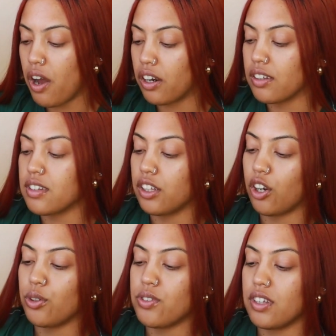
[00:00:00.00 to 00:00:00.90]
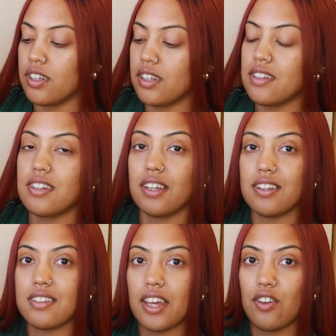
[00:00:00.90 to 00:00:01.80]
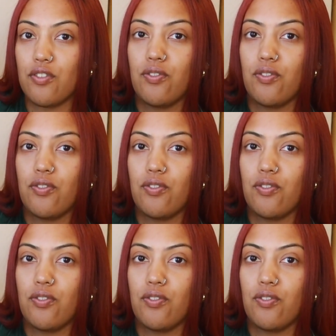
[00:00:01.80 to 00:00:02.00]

products. Like, are you seeing this? It is a